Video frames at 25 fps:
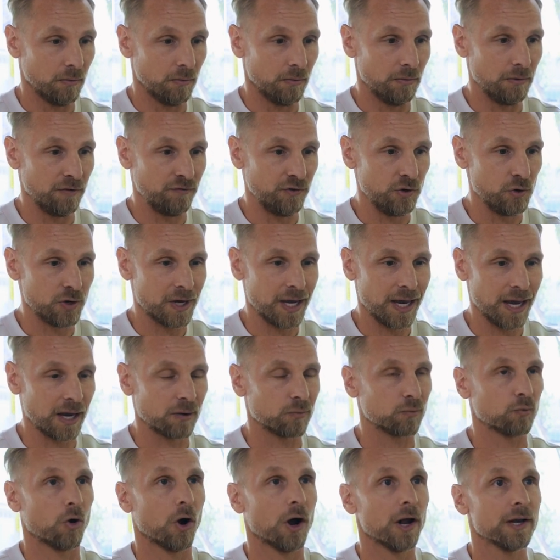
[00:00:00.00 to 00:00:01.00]
if you
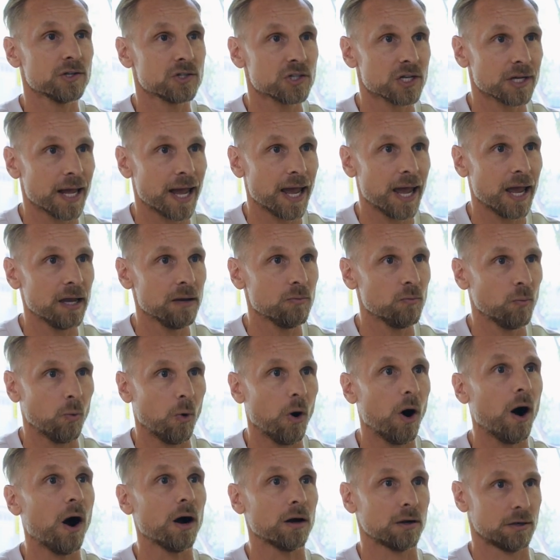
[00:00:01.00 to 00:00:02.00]
can't run today,
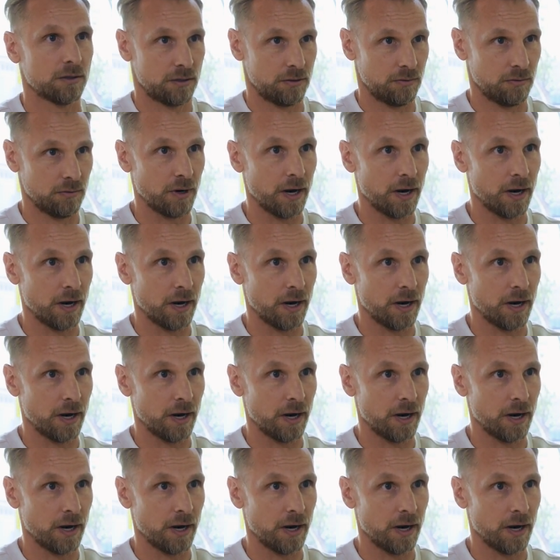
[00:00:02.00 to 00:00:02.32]
walk.